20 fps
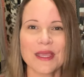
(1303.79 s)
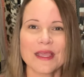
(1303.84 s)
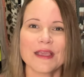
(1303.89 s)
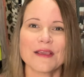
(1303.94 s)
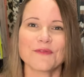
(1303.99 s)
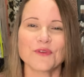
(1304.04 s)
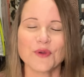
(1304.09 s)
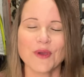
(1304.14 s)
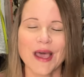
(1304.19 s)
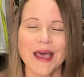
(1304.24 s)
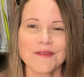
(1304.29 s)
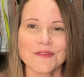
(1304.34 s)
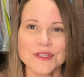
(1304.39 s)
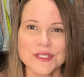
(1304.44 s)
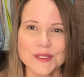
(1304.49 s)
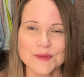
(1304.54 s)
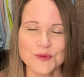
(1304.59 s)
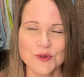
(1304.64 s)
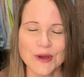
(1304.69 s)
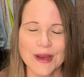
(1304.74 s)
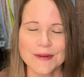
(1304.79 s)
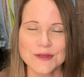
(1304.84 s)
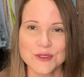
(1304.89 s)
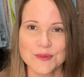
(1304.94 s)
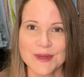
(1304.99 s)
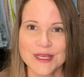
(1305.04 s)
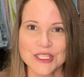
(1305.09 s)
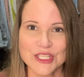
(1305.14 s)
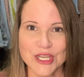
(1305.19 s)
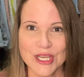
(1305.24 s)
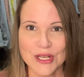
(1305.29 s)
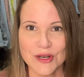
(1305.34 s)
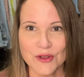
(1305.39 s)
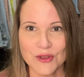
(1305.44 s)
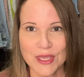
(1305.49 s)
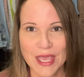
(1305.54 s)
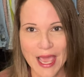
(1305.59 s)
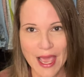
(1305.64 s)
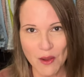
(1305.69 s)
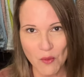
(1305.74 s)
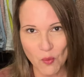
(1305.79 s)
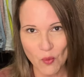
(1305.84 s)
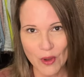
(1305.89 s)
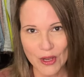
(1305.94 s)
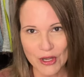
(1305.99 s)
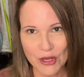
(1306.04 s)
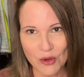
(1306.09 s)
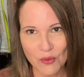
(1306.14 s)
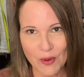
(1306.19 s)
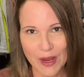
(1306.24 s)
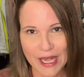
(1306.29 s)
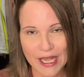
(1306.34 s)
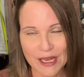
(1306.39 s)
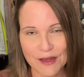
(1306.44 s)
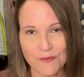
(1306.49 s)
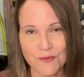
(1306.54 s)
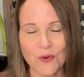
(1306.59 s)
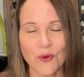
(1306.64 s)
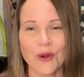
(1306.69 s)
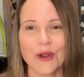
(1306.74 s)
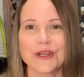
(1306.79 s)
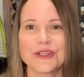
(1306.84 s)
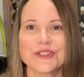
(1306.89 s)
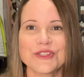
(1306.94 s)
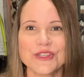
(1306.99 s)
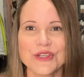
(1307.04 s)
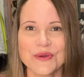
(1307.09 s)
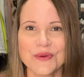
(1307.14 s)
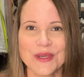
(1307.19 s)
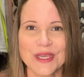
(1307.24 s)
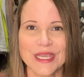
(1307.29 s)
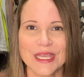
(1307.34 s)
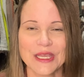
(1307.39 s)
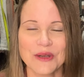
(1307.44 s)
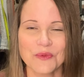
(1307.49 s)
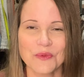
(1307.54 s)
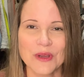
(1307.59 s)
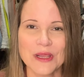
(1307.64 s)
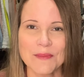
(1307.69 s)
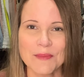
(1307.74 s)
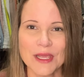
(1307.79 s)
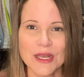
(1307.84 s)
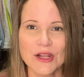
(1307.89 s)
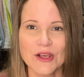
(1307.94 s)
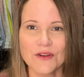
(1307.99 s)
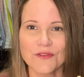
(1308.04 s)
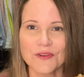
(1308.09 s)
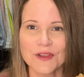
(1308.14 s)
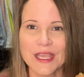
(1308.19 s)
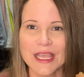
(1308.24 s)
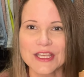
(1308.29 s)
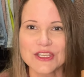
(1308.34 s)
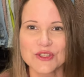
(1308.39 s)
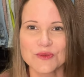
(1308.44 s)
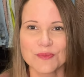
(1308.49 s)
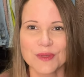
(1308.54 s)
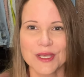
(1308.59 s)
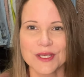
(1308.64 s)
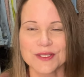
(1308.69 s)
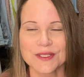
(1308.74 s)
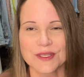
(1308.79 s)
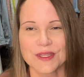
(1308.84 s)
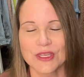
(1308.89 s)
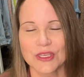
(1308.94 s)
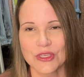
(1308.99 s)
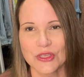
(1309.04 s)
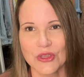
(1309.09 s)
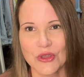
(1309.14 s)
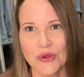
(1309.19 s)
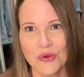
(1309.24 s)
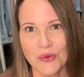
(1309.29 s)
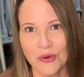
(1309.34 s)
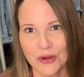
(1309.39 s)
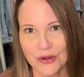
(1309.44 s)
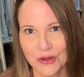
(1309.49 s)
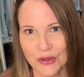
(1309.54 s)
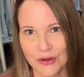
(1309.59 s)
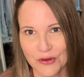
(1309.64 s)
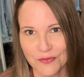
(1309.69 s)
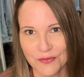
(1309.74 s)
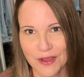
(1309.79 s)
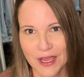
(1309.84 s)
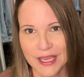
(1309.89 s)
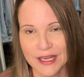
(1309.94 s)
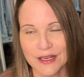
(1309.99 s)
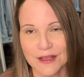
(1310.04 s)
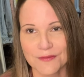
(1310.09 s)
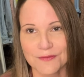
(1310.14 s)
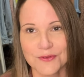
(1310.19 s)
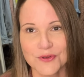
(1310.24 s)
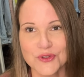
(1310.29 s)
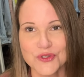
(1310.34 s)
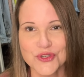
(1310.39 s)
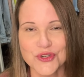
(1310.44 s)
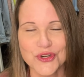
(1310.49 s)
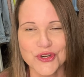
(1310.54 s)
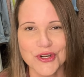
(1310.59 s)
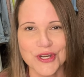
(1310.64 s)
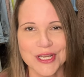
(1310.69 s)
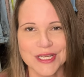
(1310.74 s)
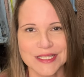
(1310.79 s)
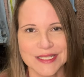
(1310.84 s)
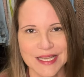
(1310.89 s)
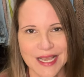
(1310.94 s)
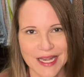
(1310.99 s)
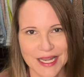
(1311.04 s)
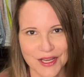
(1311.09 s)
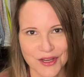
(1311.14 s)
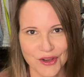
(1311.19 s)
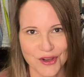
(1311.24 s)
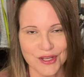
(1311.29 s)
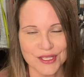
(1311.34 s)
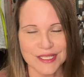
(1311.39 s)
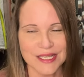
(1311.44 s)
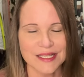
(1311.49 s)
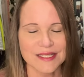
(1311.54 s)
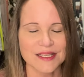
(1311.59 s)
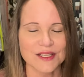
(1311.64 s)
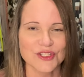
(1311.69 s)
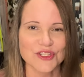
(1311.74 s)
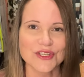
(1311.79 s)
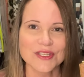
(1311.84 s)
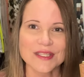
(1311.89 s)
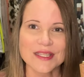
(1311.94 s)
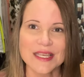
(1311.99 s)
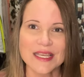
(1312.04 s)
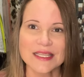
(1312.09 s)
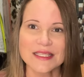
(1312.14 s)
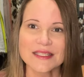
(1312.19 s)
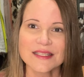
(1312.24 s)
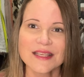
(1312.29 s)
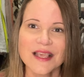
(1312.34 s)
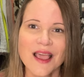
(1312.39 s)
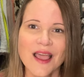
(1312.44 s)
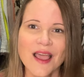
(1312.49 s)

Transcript: If you haven't subscribed to my channel yet, what are you waiting for? Do it and ring my notification bell so that you are notified of future exciting content such as this.